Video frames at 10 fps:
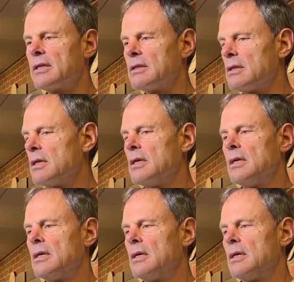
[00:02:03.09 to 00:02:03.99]
and
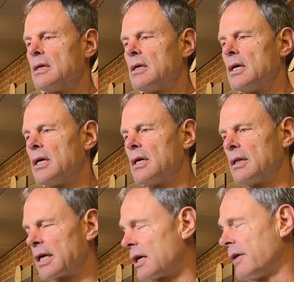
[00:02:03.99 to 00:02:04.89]

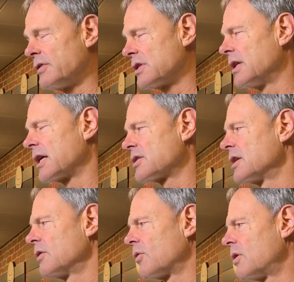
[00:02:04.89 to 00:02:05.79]
obviously Lexi
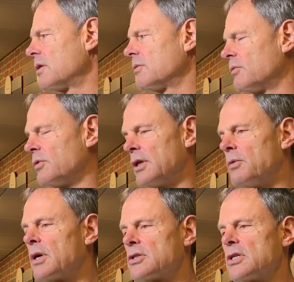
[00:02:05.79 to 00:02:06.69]
and Lauren really
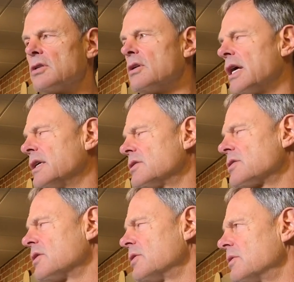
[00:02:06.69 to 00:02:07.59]
want a senior night,
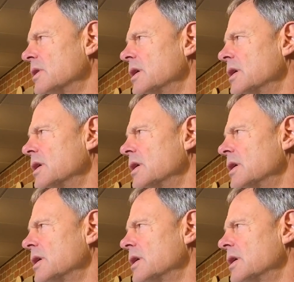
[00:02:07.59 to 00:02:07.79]
so